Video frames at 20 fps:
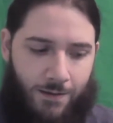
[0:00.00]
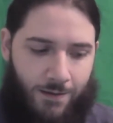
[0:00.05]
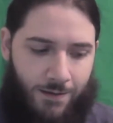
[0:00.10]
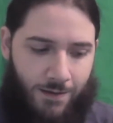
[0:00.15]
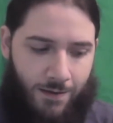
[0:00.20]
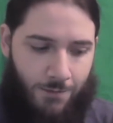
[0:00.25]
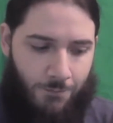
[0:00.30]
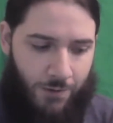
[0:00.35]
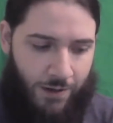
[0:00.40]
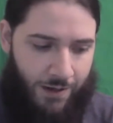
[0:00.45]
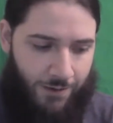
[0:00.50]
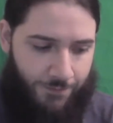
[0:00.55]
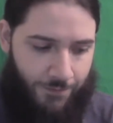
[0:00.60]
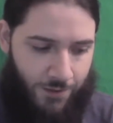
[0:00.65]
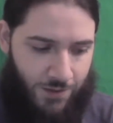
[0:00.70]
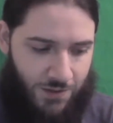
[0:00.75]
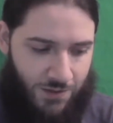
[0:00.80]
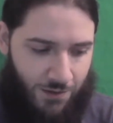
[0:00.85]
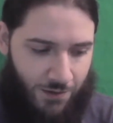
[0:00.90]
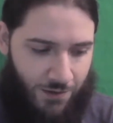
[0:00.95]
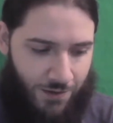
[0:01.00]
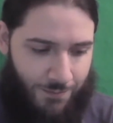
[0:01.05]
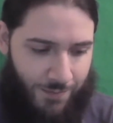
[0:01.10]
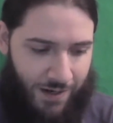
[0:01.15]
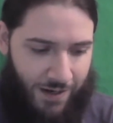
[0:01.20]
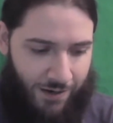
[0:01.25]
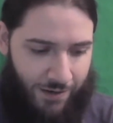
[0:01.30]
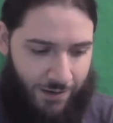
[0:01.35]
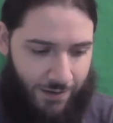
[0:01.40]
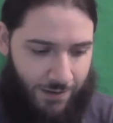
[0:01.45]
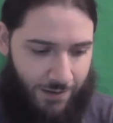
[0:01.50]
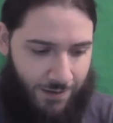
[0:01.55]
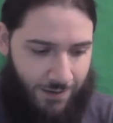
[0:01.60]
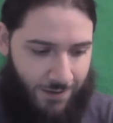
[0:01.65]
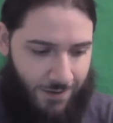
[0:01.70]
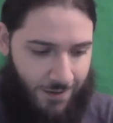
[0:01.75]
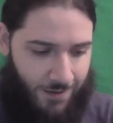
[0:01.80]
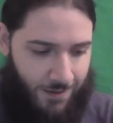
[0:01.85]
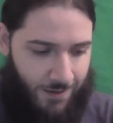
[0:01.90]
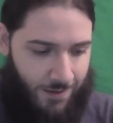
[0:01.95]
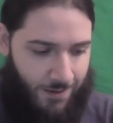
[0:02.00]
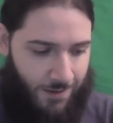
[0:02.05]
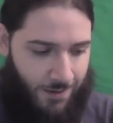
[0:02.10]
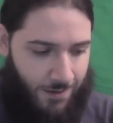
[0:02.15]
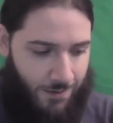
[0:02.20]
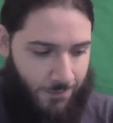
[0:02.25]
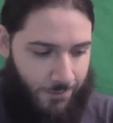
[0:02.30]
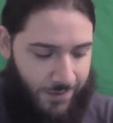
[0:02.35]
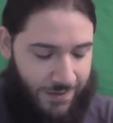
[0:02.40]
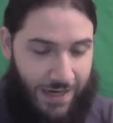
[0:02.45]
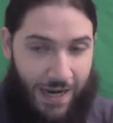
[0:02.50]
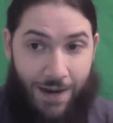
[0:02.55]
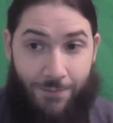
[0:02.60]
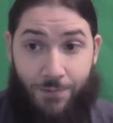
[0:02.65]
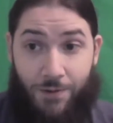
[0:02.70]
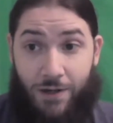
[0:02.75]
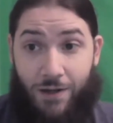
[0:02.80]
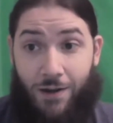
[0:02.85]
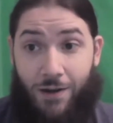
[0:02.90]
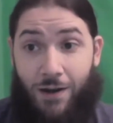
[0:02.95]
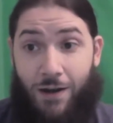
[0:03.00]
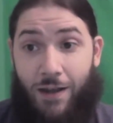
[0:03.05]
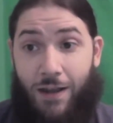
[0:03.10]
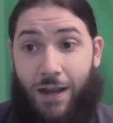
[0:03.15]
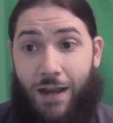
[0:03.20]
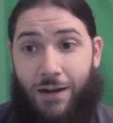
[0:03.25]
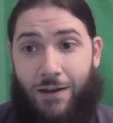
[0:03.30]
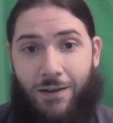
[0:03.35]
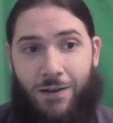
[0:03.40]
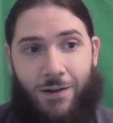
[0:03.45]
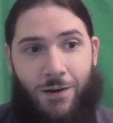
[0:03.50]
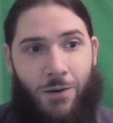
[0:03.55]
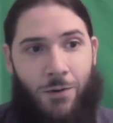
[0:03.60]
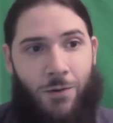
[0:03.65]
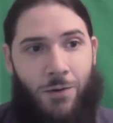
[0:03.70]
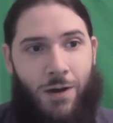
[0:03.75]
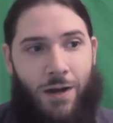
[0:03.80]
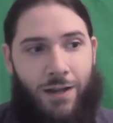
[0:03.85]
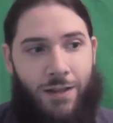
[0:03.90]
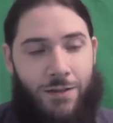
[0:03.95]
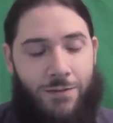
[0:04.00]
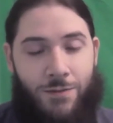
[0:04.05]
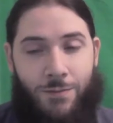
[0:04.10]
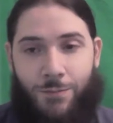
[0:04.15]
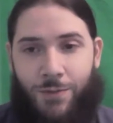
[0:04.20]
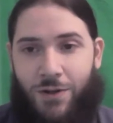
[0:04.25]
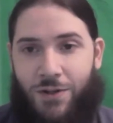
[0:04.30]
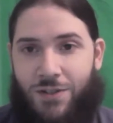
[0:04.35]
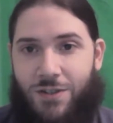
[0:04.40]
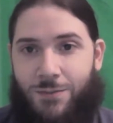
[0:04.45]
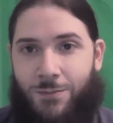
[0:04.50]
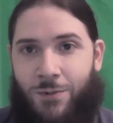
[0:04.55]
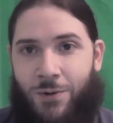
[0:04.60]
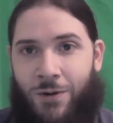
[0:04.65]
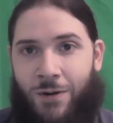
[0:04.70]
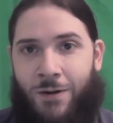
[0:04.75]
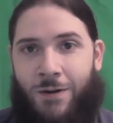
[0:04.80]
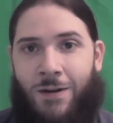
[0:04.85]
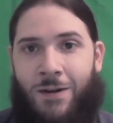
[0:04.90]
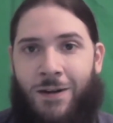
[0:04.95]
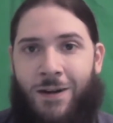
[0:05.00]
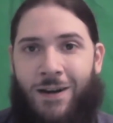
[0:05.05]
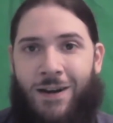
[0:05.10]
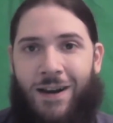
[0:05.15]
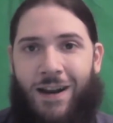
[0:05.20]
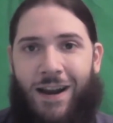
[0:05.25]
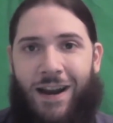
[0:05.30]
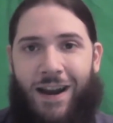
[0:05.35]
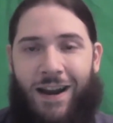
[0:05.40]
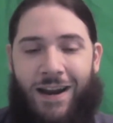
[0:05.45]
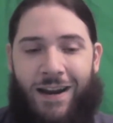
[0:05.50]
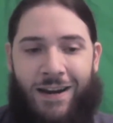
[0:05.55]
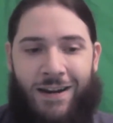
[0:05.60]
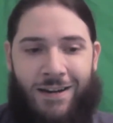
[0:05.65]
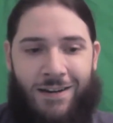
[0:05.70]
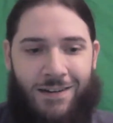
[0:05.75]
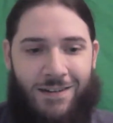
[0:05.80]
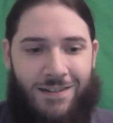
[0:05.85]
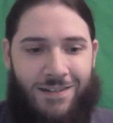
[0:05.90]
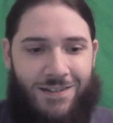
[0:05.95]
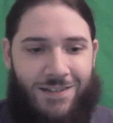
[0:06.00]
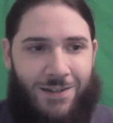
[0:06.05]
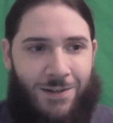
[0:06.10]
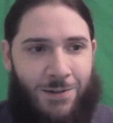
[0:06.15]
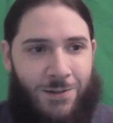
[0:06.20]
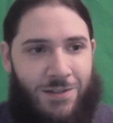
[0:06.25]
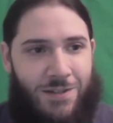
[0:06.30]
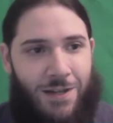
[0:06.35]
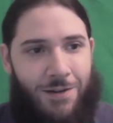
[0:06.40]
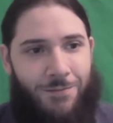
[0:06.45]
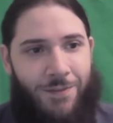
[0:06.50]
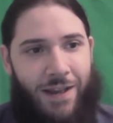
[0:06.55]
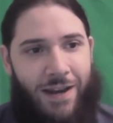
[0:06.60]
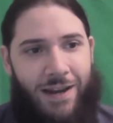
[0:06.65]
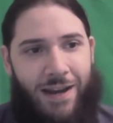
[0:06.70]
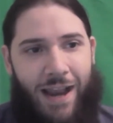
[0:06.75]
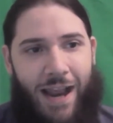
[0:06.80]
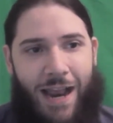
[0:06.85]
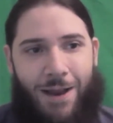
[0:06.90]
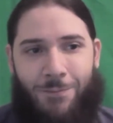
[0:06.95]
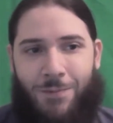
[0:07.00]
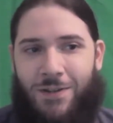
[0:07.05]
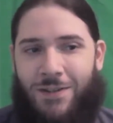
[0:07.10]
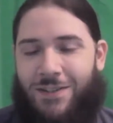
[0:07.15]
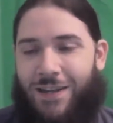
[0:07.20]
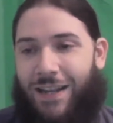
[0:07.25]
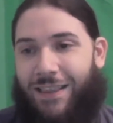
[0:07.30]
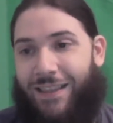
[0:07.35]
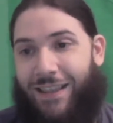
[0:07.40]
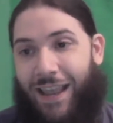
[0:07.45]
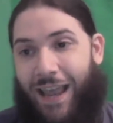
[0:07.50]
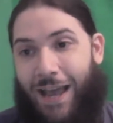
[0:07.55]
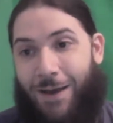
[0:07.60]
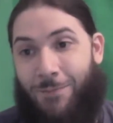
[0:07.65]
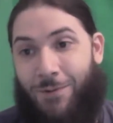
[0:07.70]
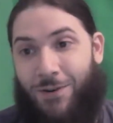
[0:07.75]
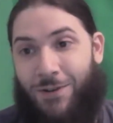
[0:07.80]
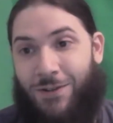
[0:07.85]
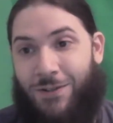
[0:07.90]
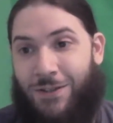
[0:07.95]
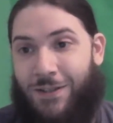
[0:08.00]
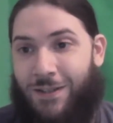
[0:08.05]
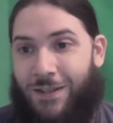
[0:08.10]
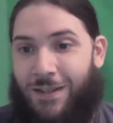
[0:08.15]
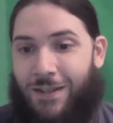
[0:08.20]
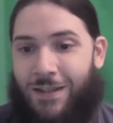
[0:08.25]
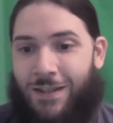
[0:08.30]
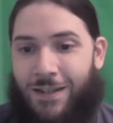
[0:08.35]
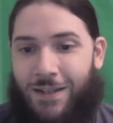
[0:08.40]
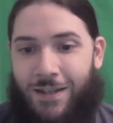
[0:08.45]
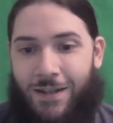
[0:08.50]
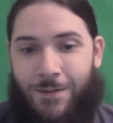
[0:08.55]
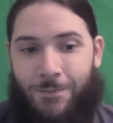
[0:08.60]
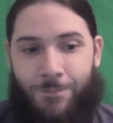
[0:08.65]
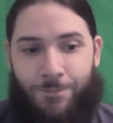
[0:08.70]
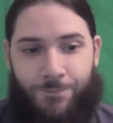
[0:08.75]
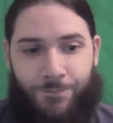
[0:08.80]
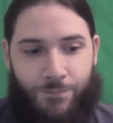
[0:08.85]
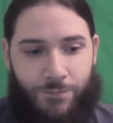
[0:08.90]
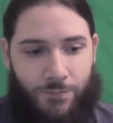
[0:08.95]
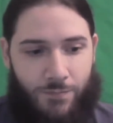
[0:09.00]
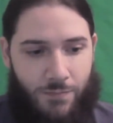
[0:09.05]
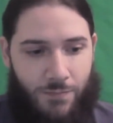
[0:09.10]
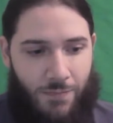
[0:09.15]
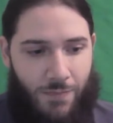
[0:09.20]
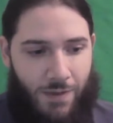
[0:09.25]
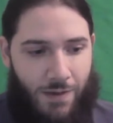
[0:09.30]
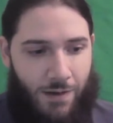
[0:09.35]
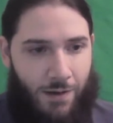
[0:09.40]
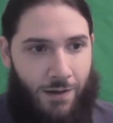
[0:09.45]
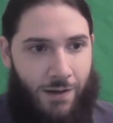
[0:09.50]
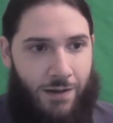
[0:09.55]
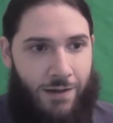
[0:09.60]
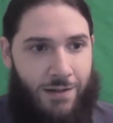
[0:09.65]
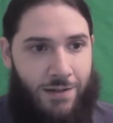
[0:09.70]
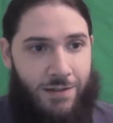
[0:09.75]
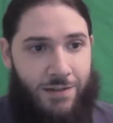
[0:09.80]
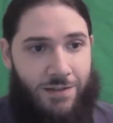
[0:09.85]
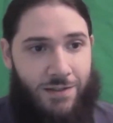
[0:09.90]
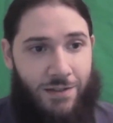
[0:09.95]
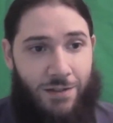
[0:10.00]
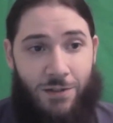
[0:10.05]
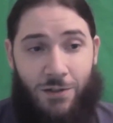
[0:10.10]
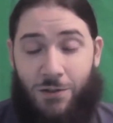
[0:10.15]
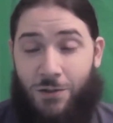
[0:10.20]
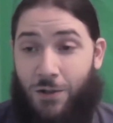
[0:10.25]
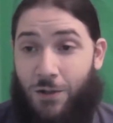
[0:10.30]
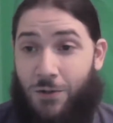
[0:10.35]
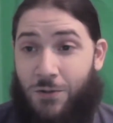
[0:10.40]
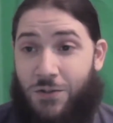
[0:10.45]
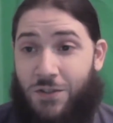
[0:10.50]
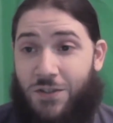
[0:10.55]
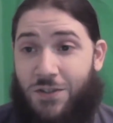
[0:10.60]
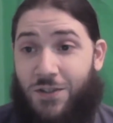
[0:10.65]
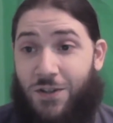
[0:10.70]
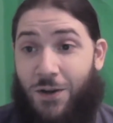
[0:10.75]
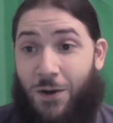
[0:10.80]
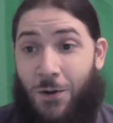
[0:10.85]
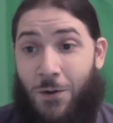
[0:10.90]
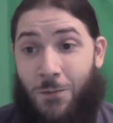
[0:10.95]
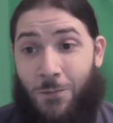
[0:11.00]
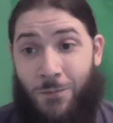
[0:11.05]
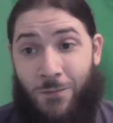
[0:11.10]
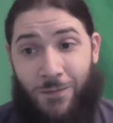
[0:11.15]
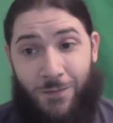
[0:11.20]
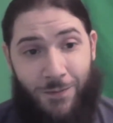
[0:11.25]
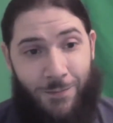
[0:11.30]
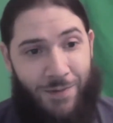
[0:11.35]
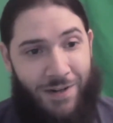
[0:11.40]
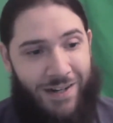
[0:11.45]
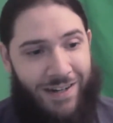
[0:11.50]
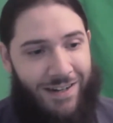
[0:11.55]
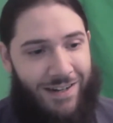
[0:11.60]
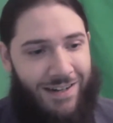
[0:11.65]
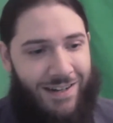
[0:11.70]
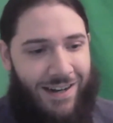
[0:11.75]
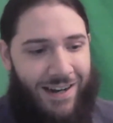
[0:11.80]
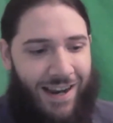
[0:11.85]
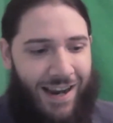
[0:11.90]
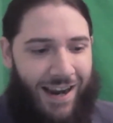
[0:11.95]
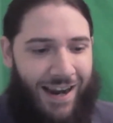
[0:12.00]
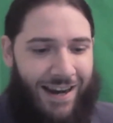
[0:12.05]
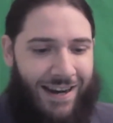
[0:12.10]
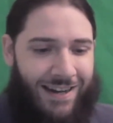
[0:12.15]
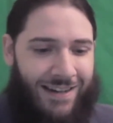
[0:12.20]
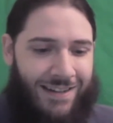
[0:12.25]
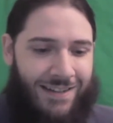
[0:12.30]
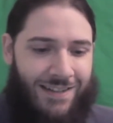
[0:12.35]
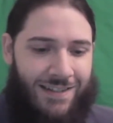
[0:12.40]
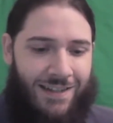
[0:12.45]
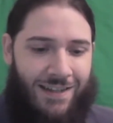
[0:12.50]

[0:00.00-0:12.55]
When I first heard about it, what's happening I live in Baltimore, and so stuff that happens at the Capitol is a little close to home for me, and